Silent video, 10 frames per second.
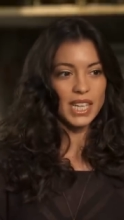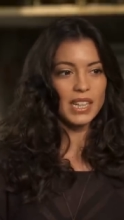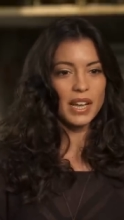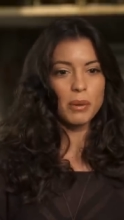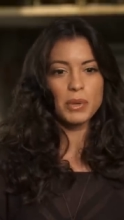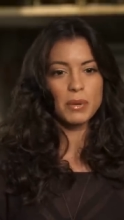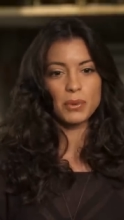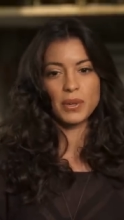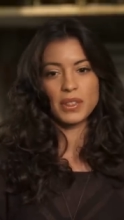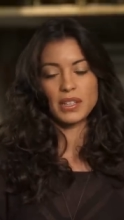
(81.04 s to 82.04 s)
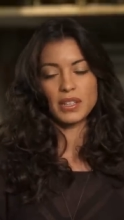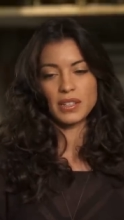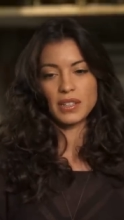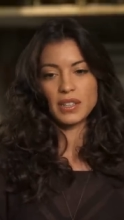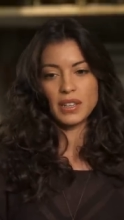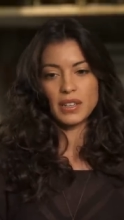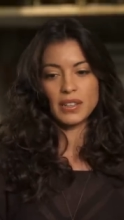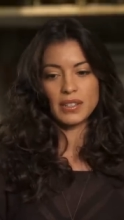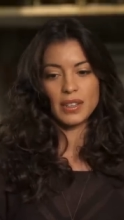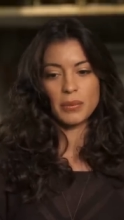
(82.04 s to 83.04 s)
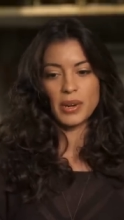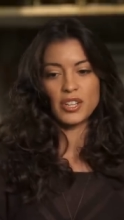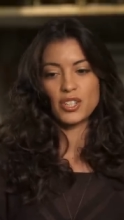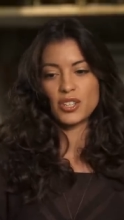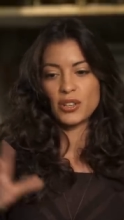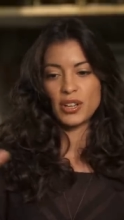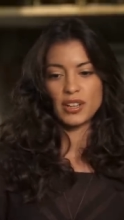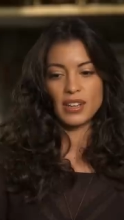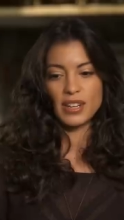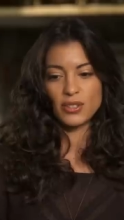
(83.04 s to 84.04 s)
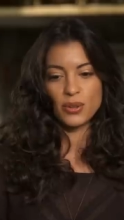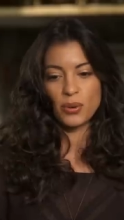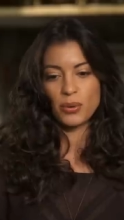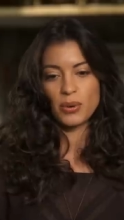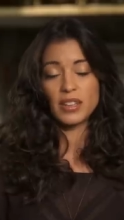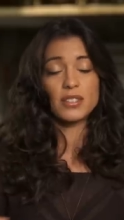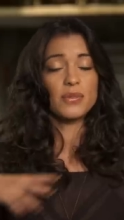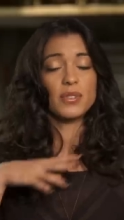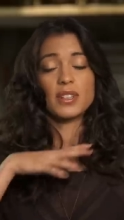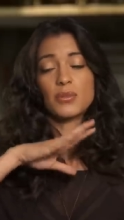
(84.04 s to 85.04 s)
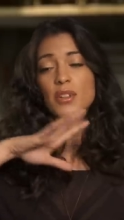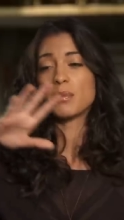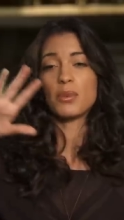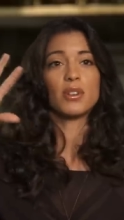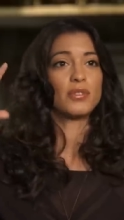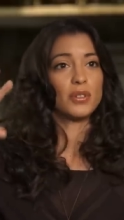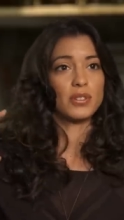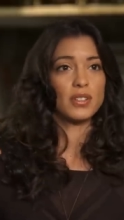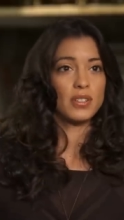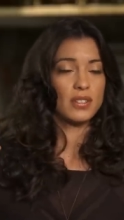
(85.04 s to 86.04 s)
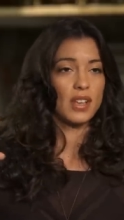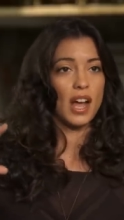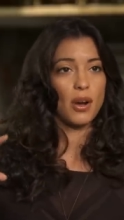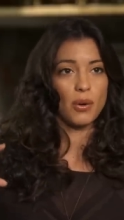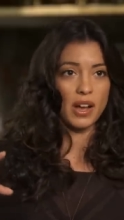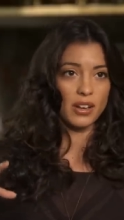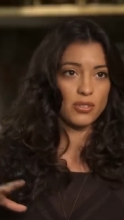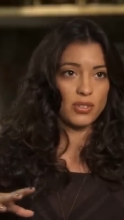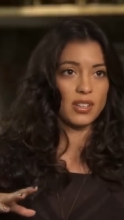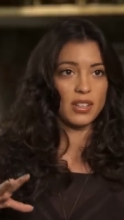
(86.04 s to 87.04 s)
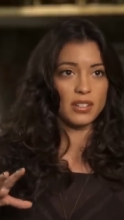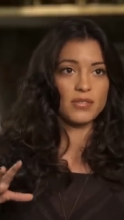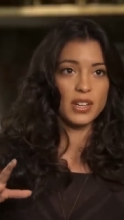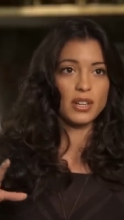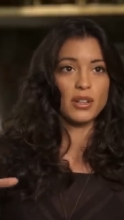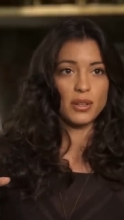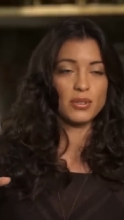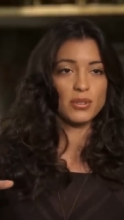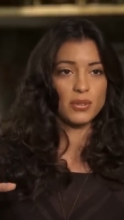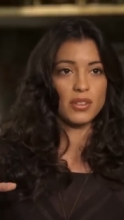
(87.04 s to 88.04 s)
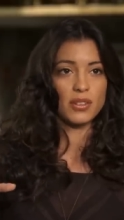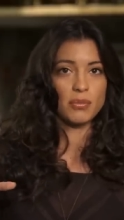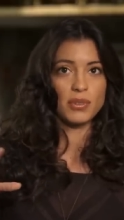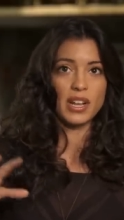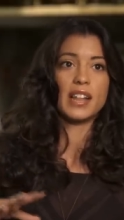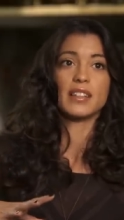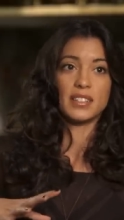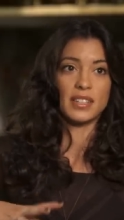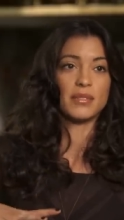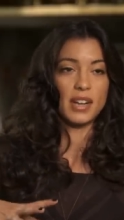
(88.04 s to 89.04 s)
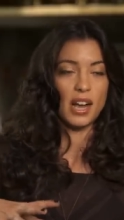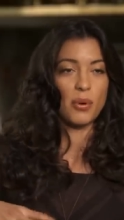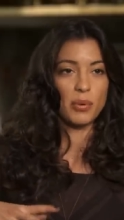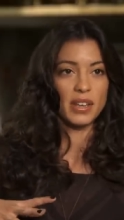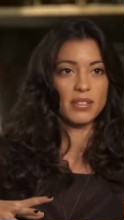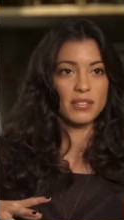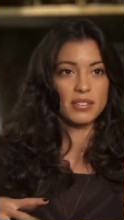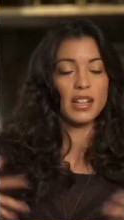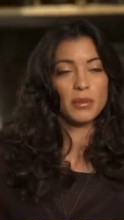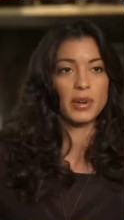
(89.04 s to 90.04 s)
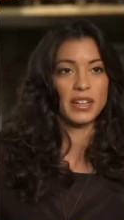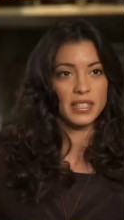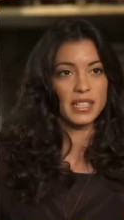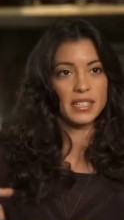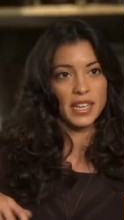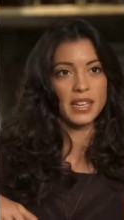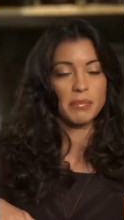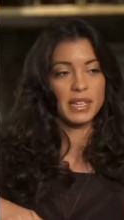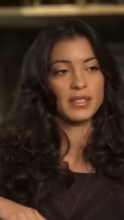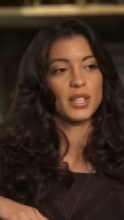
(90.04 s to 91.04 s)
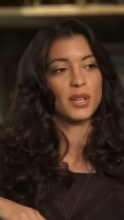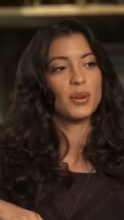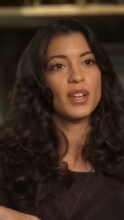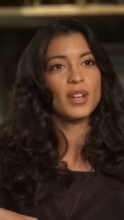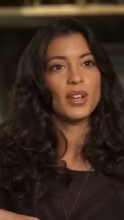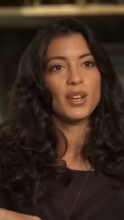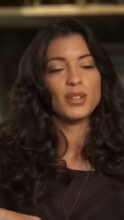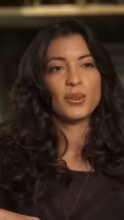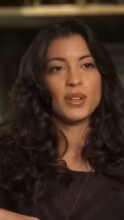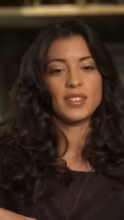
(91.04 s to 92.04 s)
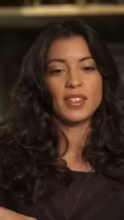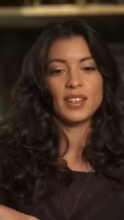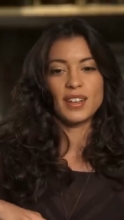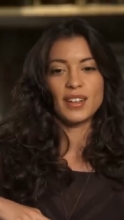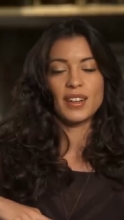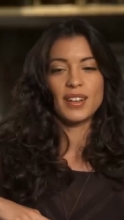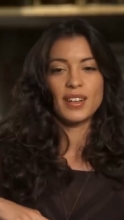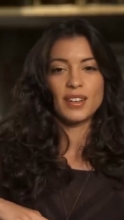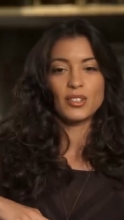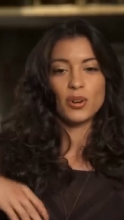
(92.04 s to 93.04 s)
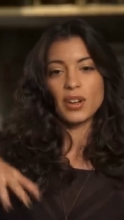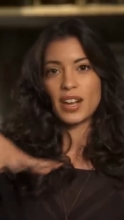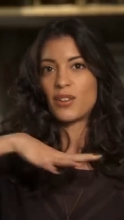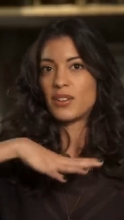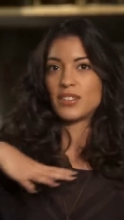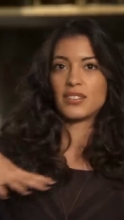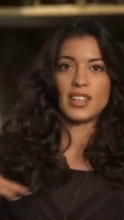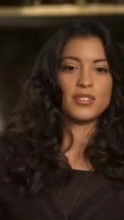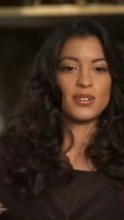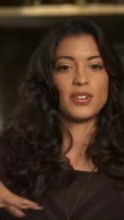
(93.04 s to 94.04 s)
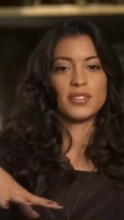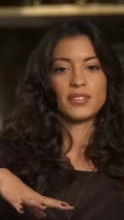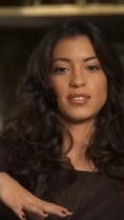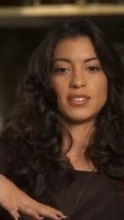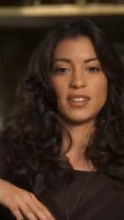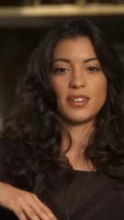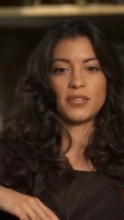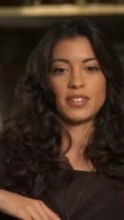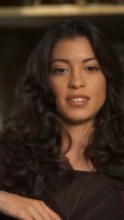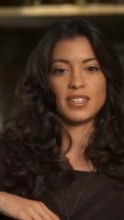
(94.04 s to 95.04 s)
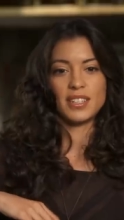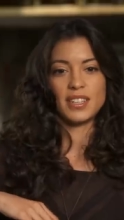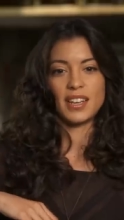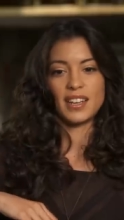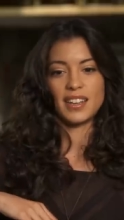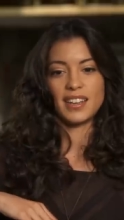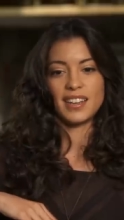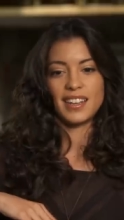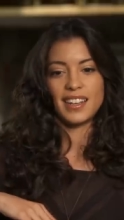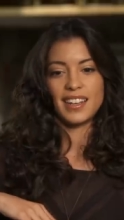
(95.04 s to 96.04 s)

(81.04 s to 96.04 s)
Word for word: lot of people in the celebration, and it's really beautiful because it's how actually it's very close to the reality how we celebrate that day in Mexico. So it's in the Zócalo, in the central of the city, and